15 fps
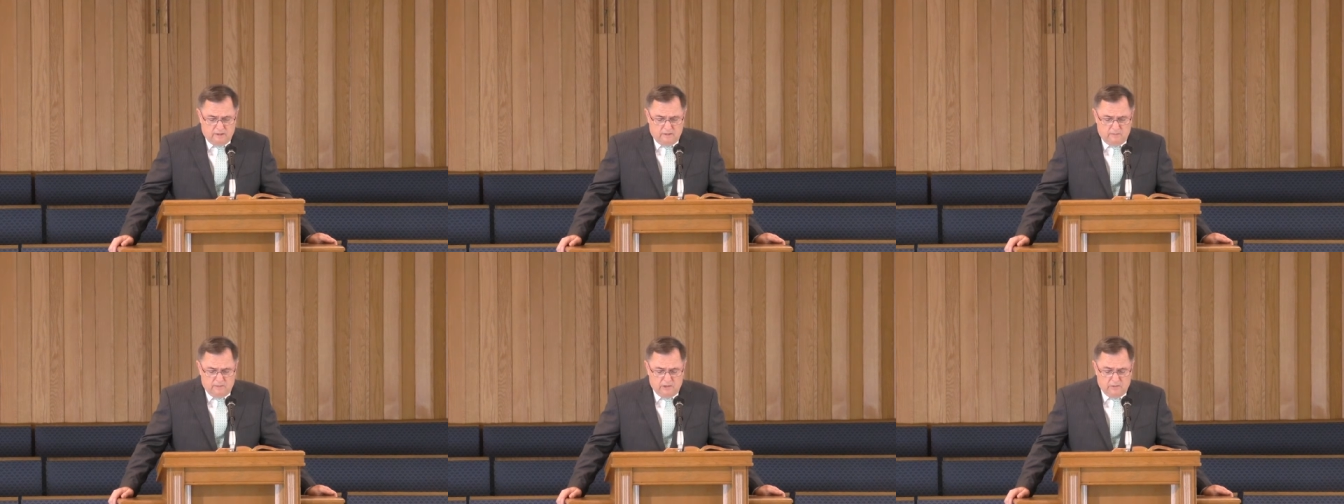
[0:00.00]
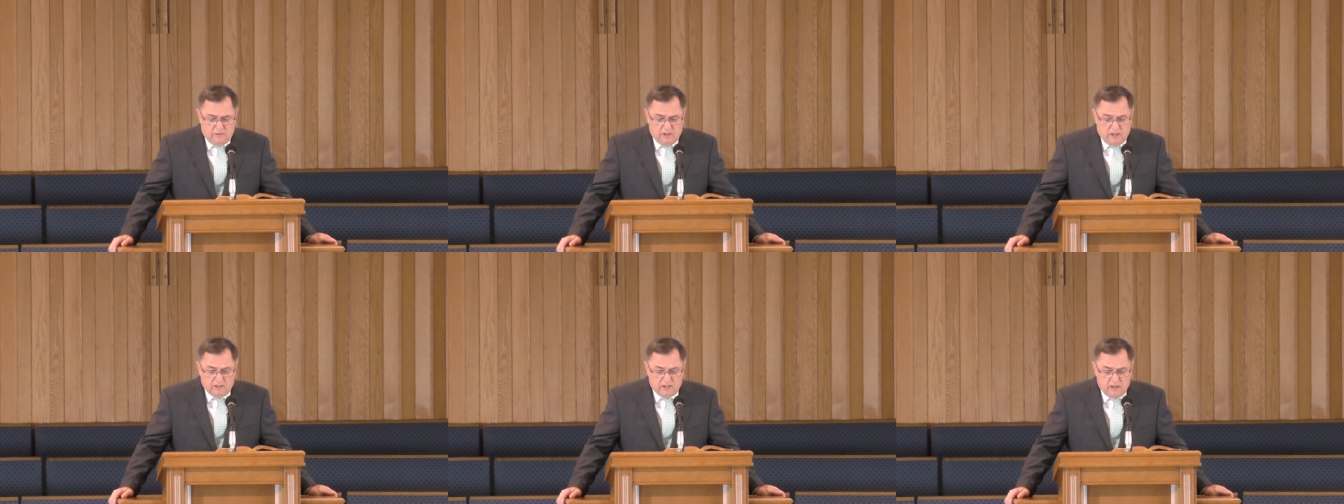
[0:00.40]
May you
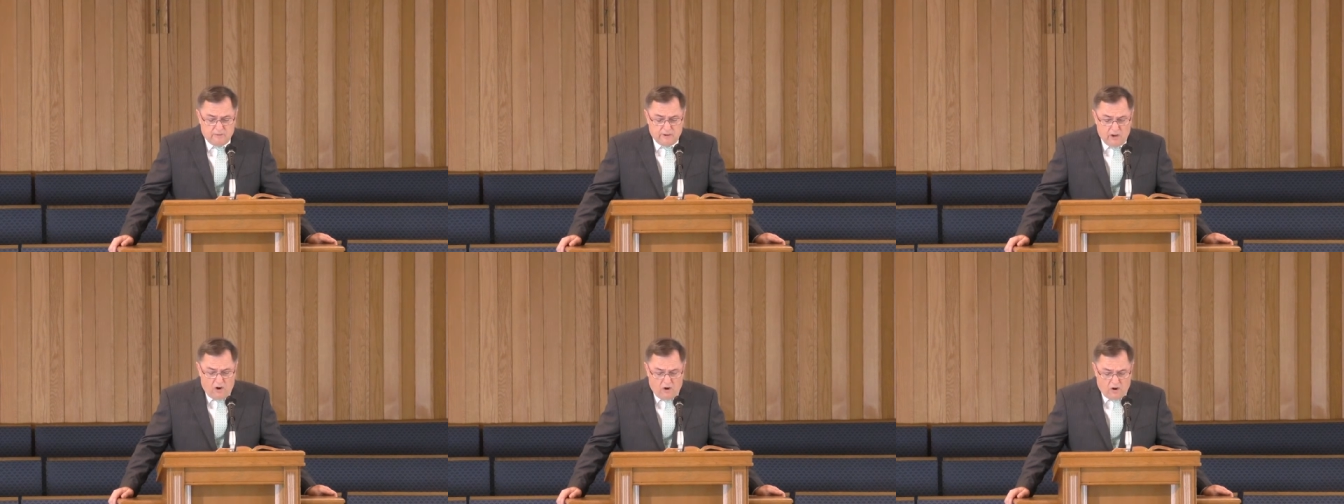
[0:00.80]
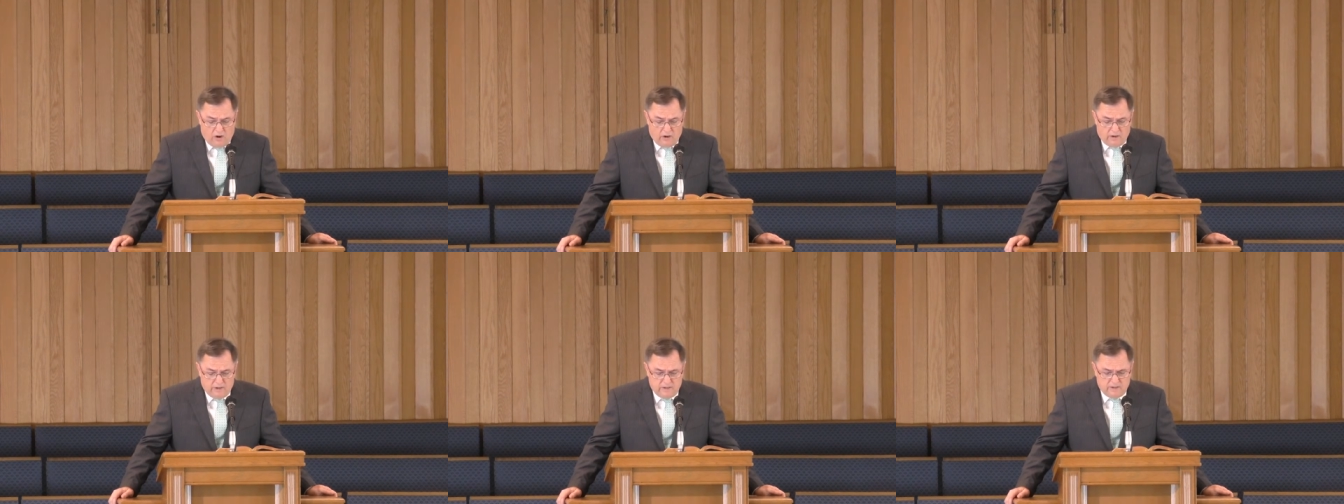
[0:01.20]
touch every
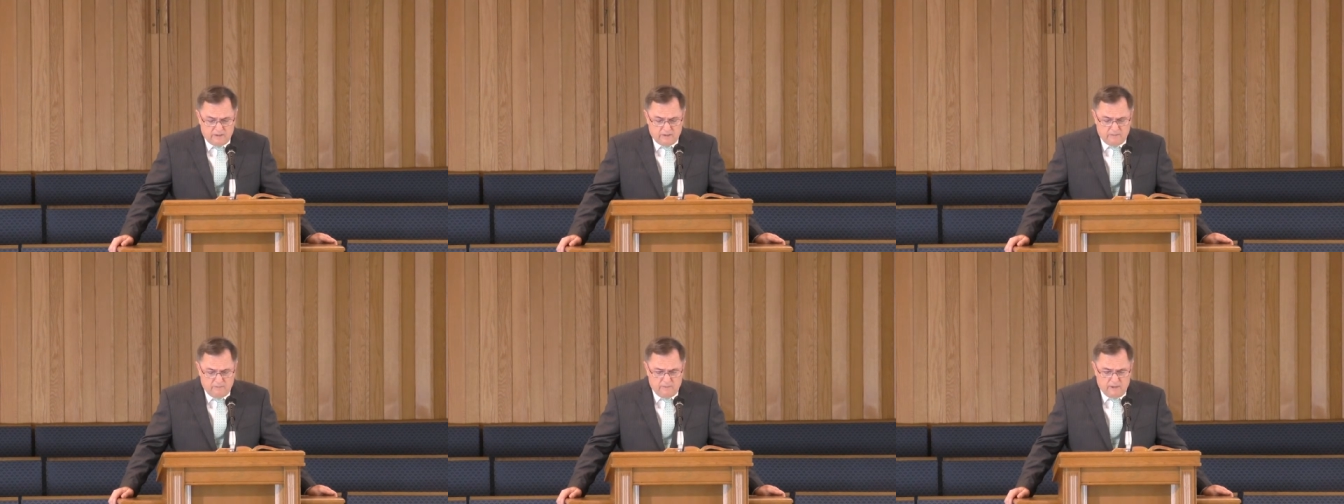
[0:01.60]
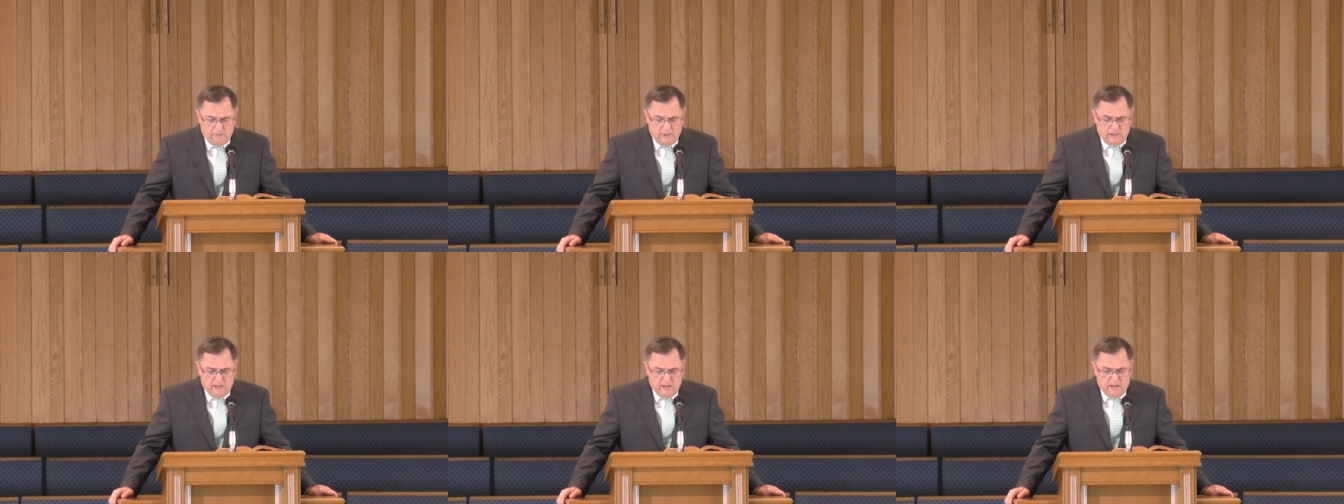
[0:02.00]
heart. May we